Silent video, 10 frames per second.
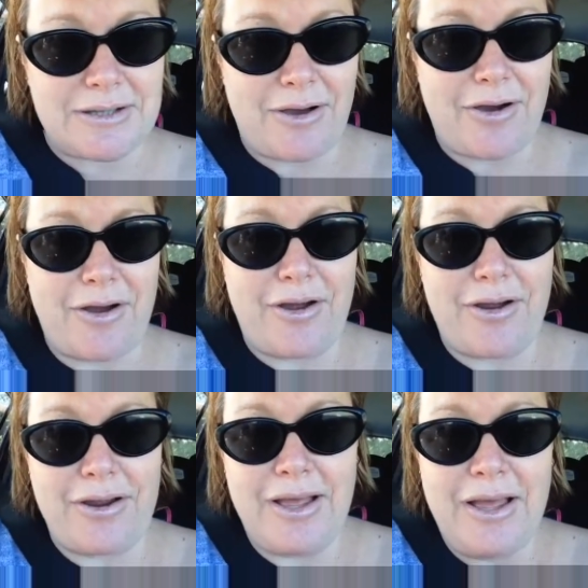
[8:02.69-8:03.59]

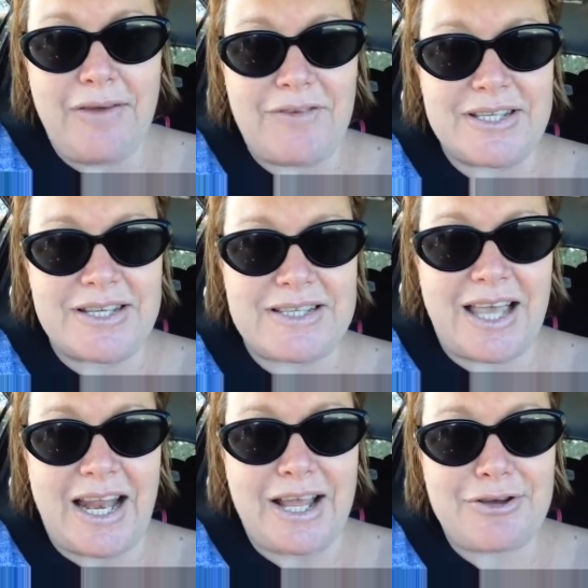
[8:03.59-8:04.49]
So visits are
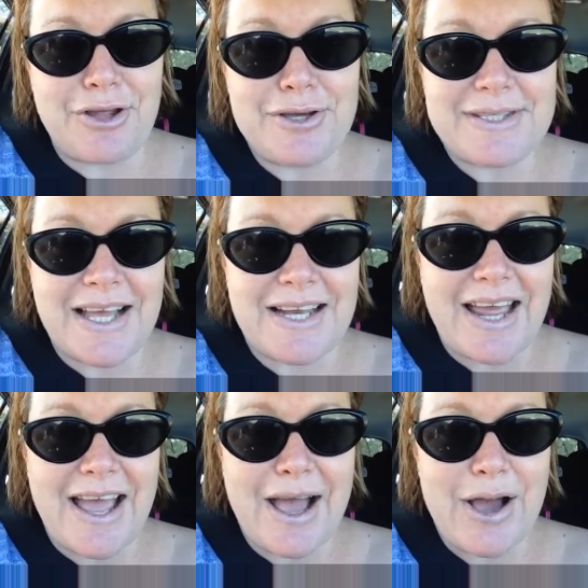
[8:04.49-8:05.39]
getting closer
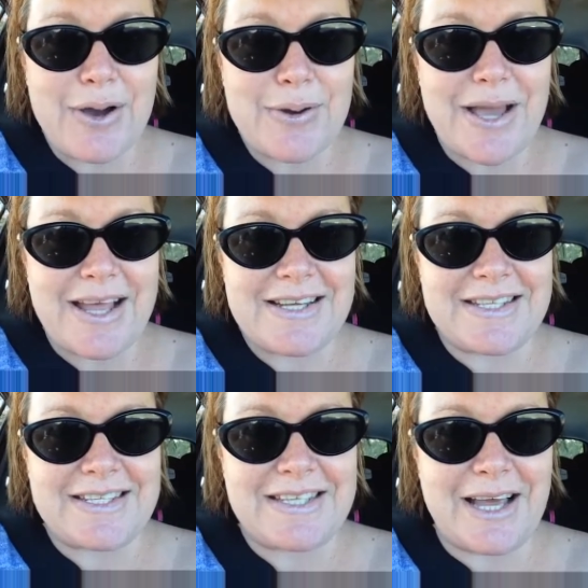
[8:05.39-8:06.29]
now
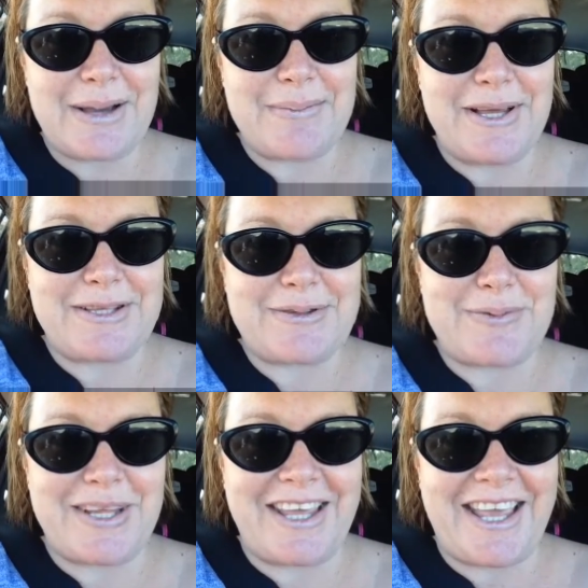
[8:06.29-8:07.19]
and um, it's
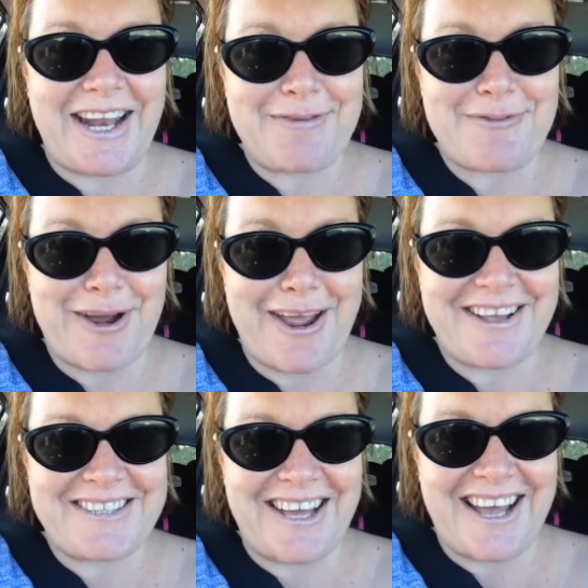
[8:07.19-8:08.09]
really getting very
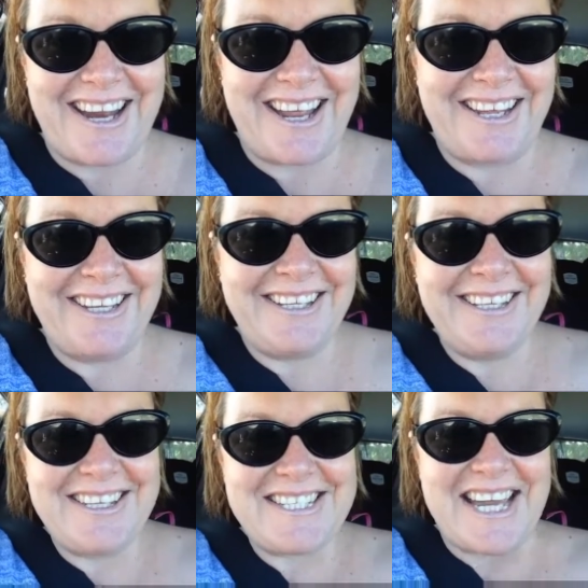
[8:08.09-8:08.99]
exciting.
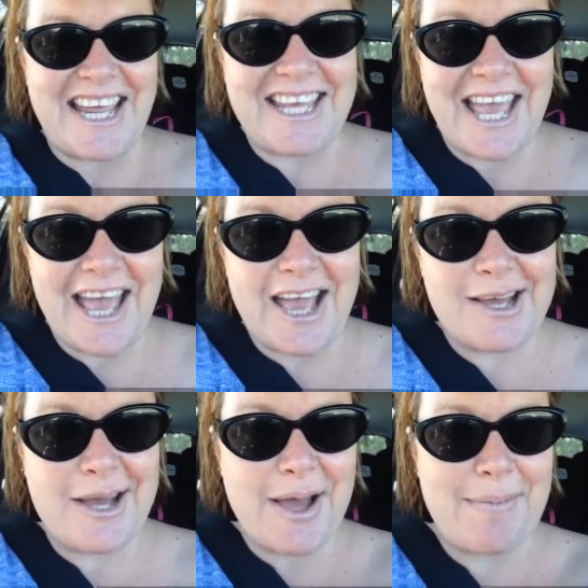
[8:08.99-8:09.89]
Take care,
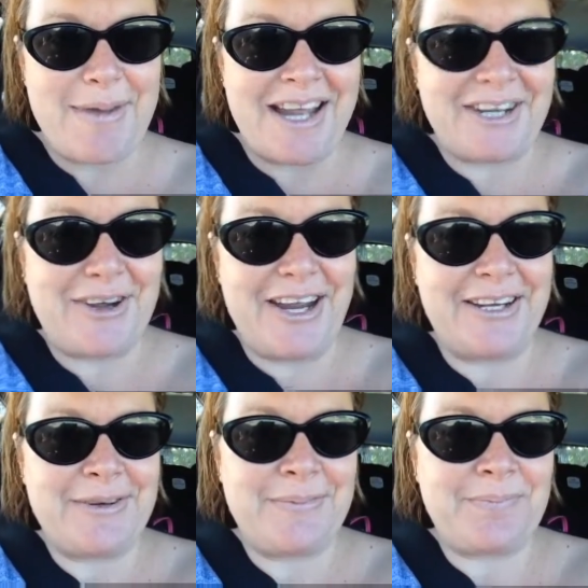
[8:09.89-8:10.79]
Amanda Green.